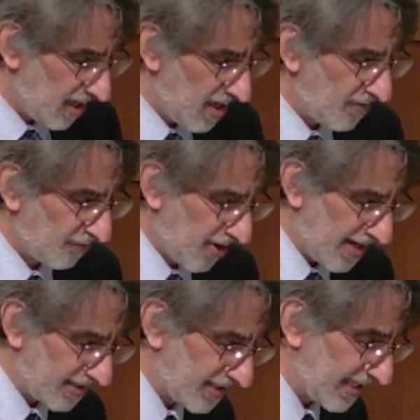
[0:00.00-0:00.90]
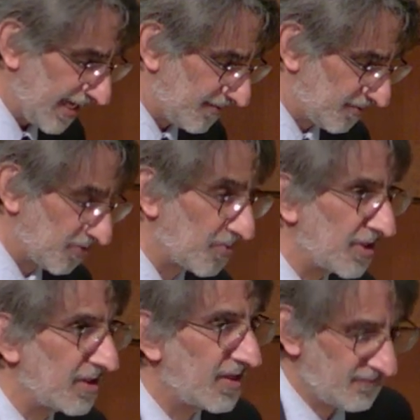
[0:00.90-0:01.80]
Franklin countered with a
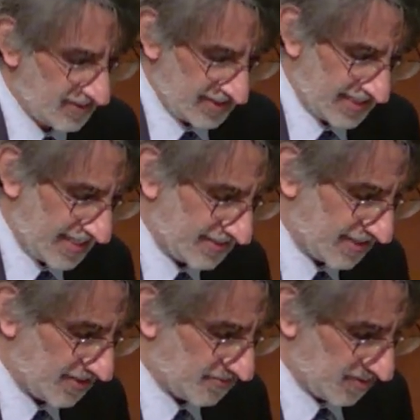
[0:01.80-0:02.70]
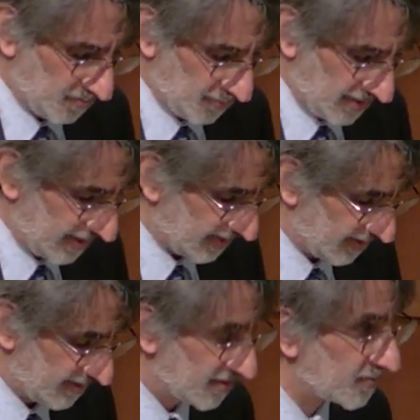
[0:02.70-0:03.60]
lovely satire in the press.
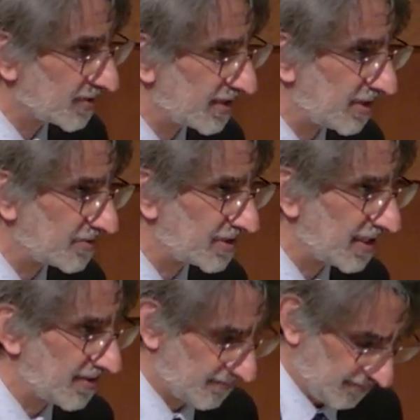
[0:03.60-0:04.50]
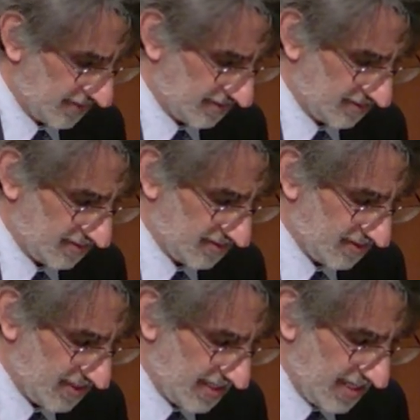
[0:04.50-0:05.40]
This was another side of Franklin.
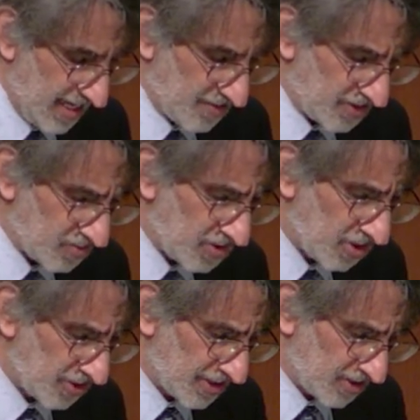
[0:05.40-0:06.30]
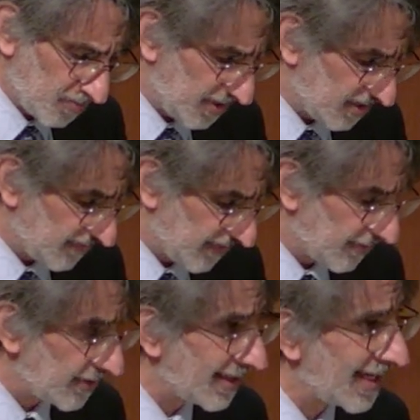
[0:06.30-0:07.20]
This would turn out to be his
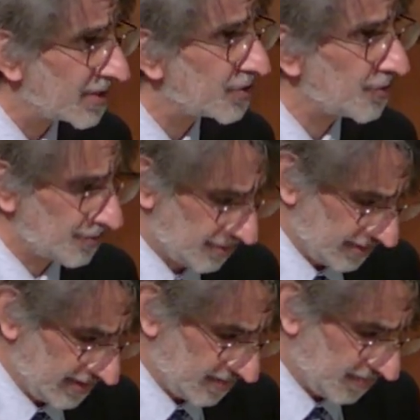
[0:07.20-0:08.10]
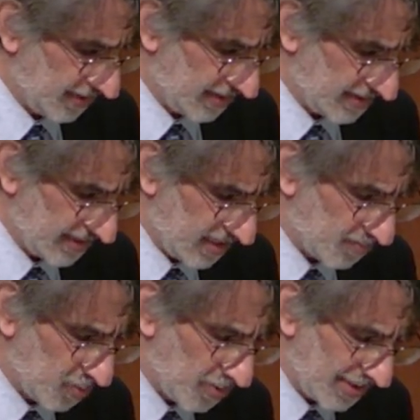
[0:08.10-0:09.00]
very last journalistic piece, and it
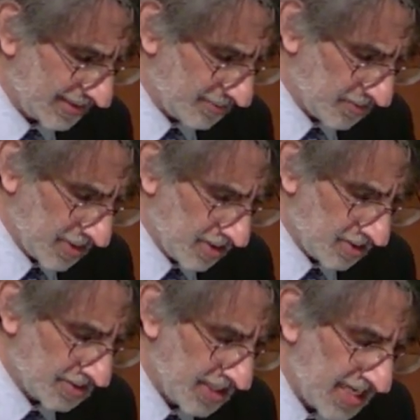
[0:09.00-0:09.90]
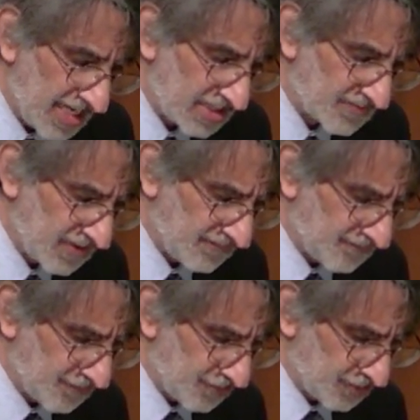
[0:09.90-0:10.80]
poetically recalled his very
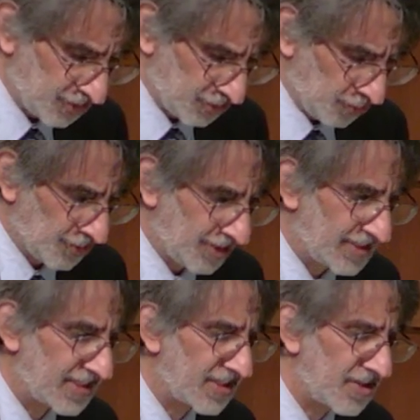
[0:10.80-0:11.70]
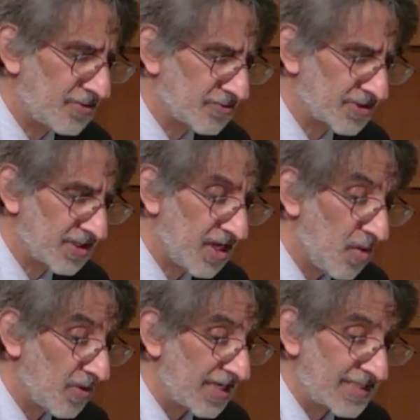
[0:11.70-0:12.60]
first journalistic hoax,
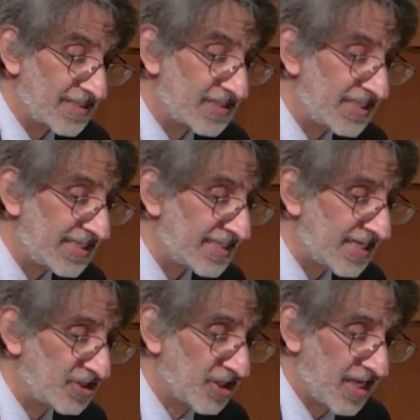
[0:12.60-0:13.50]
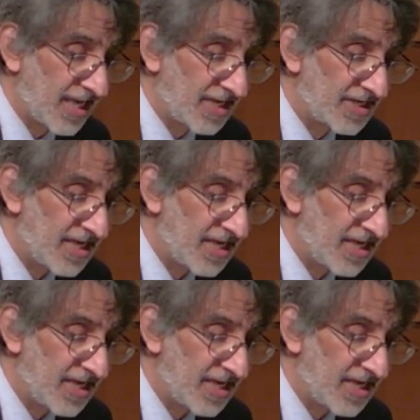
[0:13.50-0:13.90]
when, as a teenage lad,